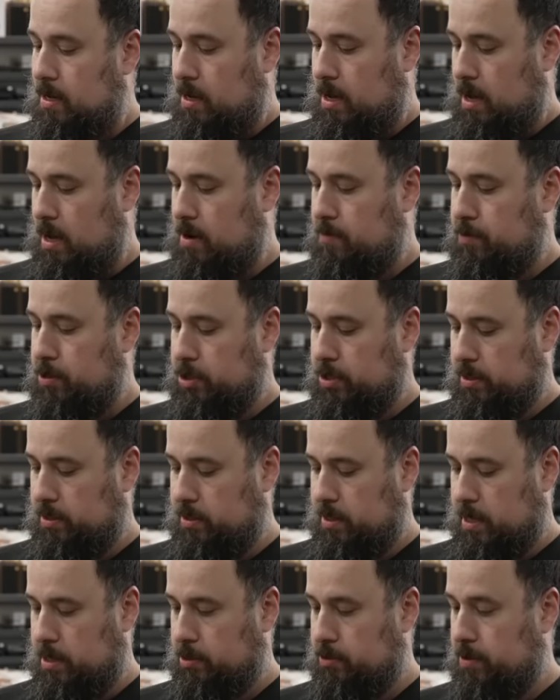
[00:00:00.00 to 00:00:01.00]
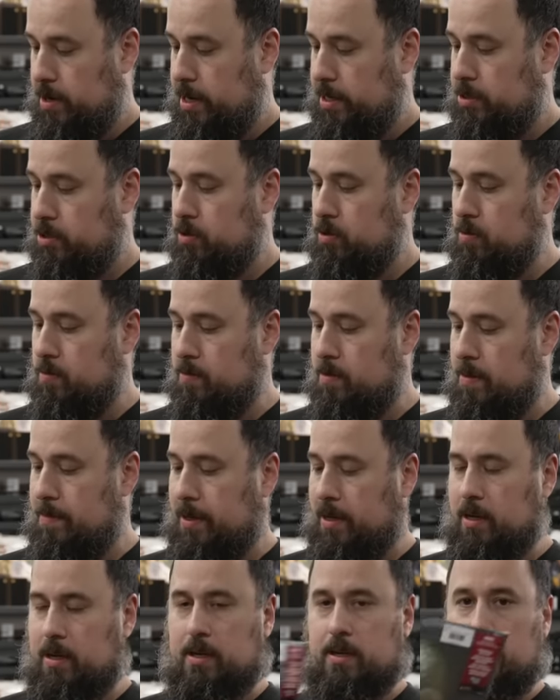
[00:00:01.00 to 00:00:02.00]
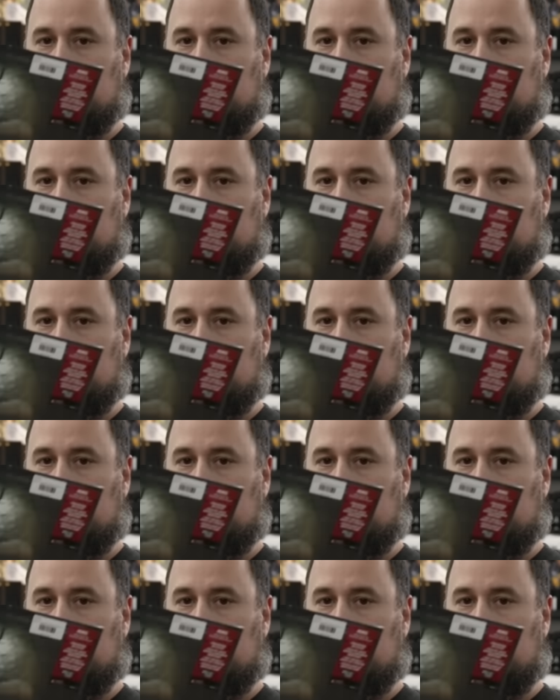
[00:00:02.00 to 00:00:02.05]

Uh, original soundtrack to Mimic,